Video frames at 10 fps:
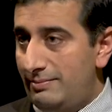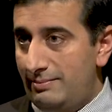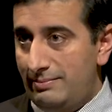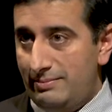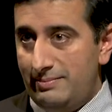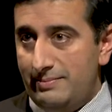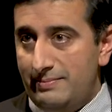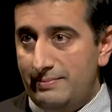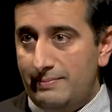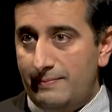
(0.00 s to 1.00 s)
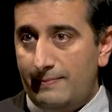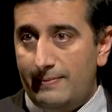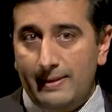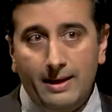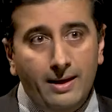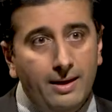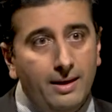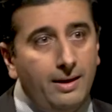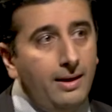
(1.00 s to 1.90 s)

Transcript: Nothing is said.